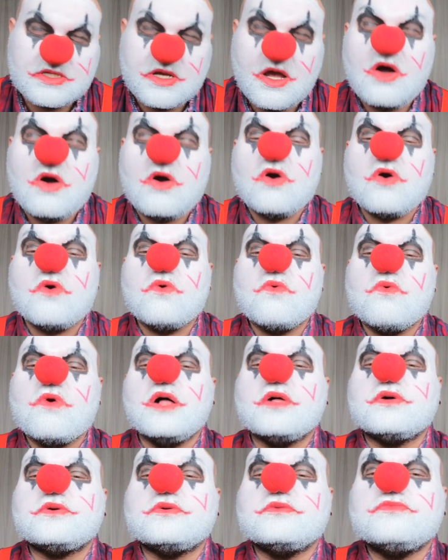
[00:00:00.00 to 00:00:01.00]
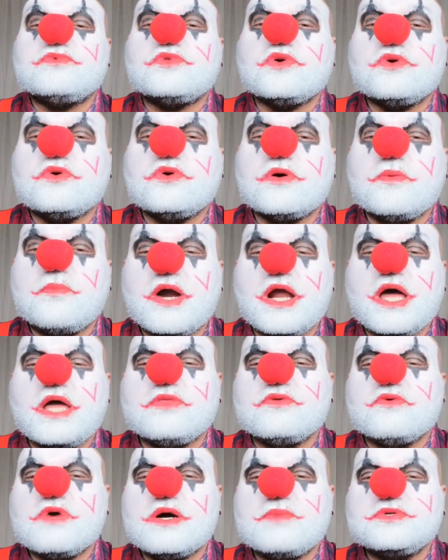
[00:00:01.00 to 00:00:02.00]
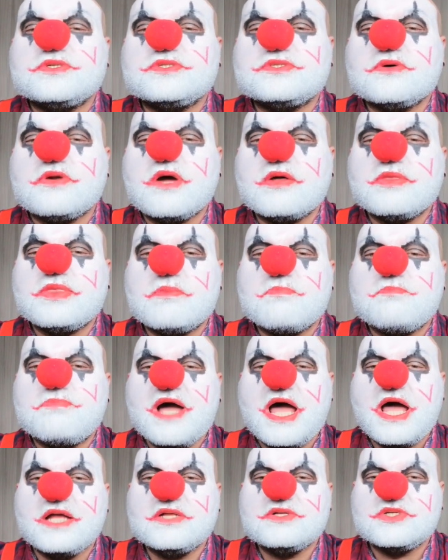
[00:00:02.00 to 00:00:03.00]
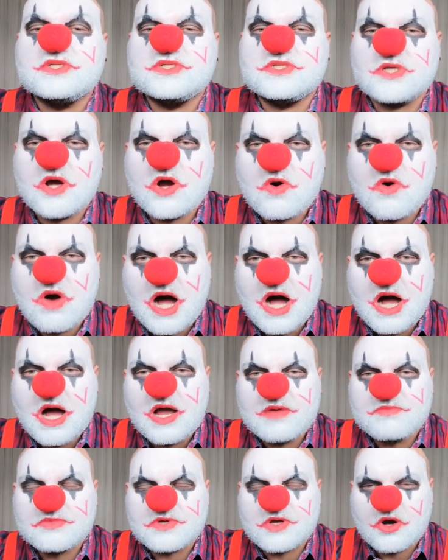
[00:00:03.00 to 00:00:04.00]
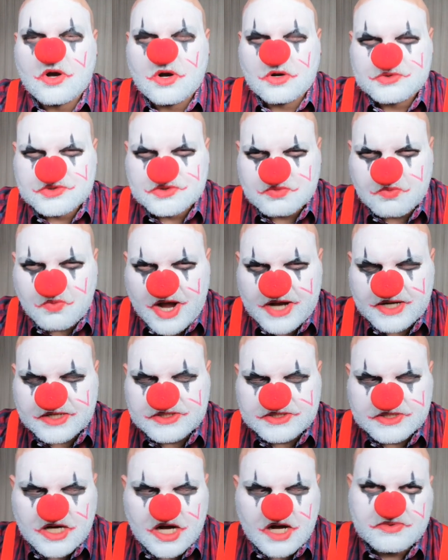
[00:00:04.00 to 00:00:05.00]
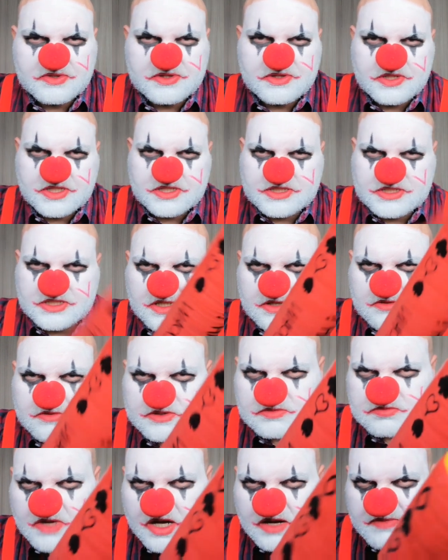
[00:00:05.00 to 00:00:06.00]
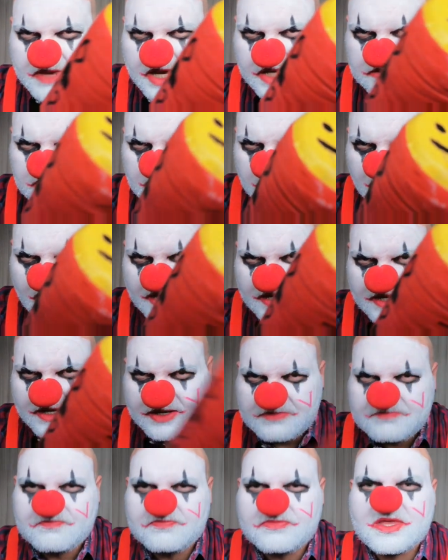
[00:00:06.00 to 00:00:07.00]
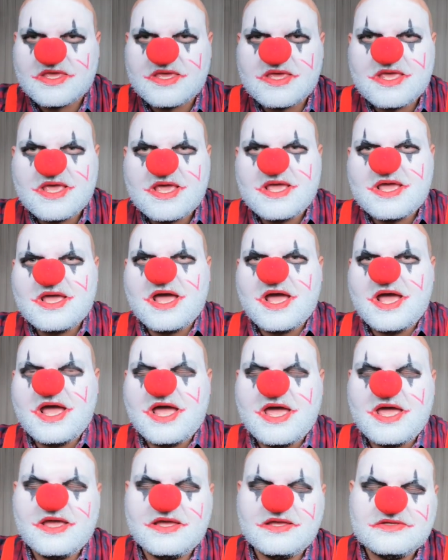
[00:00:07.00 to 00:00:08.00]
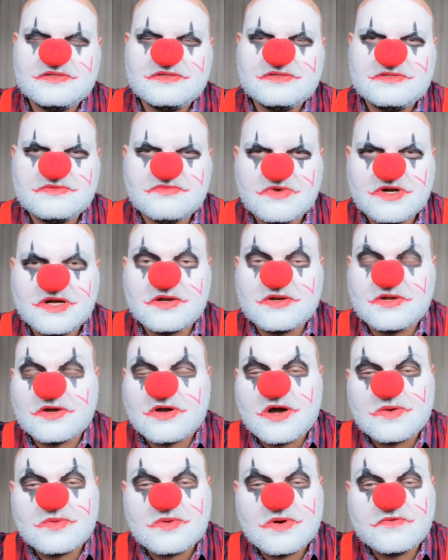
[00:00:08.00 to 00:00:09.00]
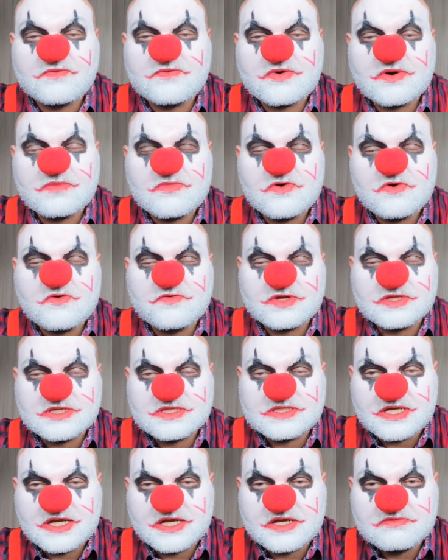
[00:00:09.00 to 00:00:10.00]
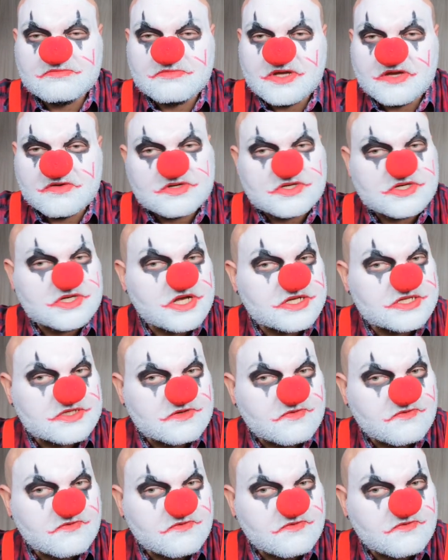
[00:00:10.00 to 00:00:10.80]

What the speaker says: So, welcome to a brand new episode of The Band Show. I'm your host, WackJob, and this here is my mad Twitter. And we're gonna go over a movie today, even share